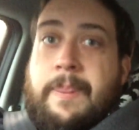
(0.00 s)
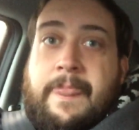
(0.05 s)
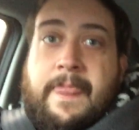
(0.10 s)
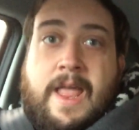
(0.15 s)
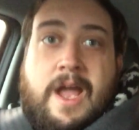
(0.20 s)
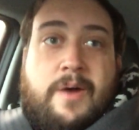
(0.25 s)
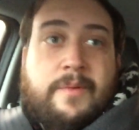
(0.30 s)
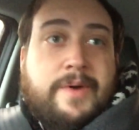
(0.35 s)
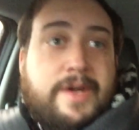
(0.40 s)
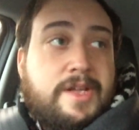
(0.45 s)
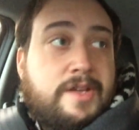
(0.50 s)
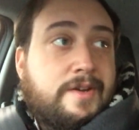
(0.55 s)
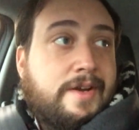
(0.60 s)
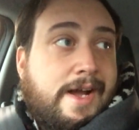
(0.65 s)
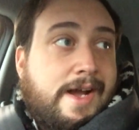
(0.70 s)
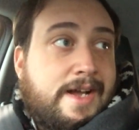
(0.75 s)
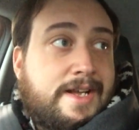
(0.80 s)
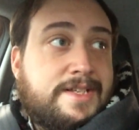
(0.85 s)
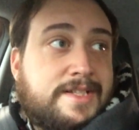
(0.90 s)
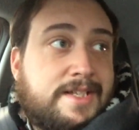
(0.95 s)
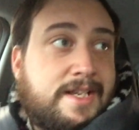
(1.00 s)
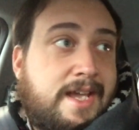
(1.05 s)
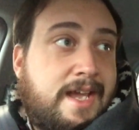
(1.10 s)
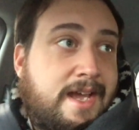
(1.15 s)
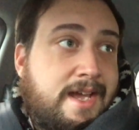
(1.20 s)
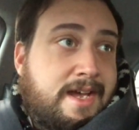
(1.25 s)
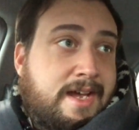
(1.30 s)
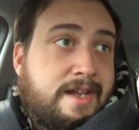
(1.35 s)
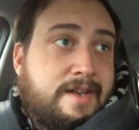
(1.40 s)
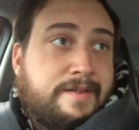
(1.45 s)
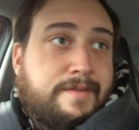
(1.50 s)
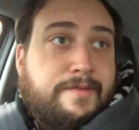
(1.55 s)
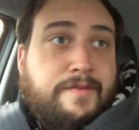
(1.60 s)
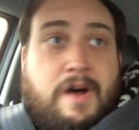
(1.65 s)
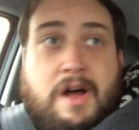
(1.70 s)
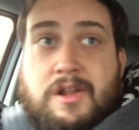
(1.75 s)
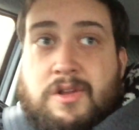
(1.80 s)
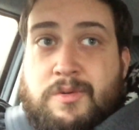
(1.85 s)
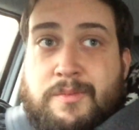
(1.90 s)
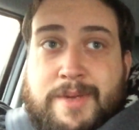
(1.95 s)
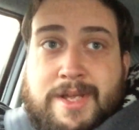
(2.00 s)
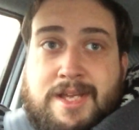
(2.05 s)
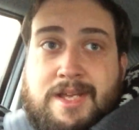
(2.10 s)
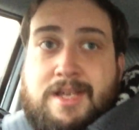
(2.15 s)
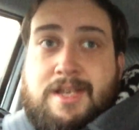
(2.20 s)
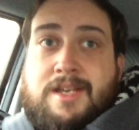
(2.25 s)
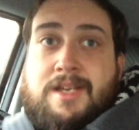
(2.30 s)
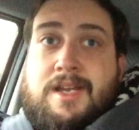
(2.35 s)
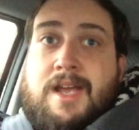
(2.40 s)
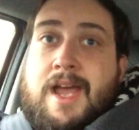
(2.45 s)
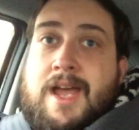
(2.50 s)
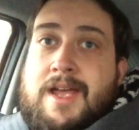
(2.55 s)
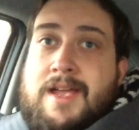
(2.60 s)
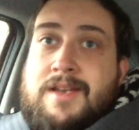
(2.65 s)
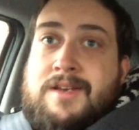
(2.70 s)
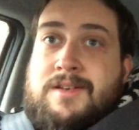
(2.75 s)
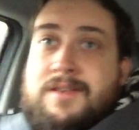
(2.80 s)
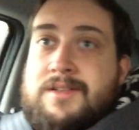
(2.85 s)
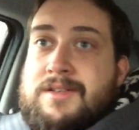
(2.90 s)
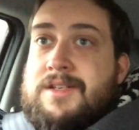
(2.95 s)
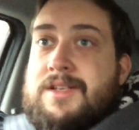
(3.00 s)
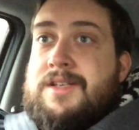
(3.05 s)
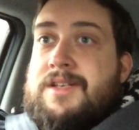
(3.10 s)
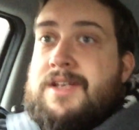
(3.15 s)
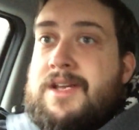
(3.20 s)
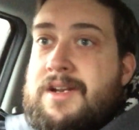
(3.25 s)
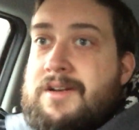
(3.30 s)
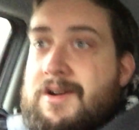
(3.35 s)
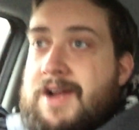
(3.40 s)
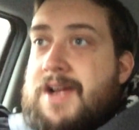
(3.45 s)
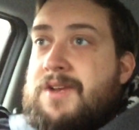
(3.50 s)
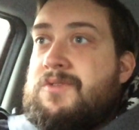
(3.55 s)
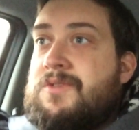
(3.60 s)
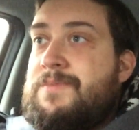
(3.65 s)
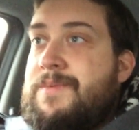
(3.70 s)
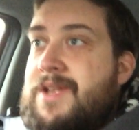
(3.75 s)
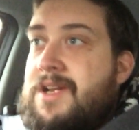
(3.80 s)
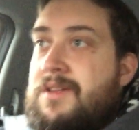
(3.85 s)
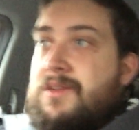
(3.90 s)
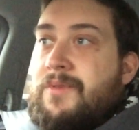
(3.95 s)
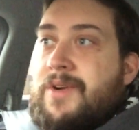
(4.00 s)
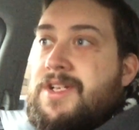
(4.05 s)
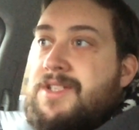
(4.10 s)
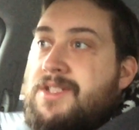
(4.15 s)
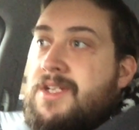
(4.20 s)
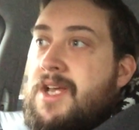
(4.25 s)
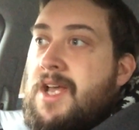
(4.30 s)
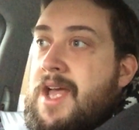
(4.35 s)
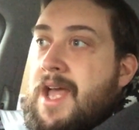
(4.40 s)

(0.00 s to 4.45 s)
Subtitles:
That way you guys can follow me and interact with me in other ways.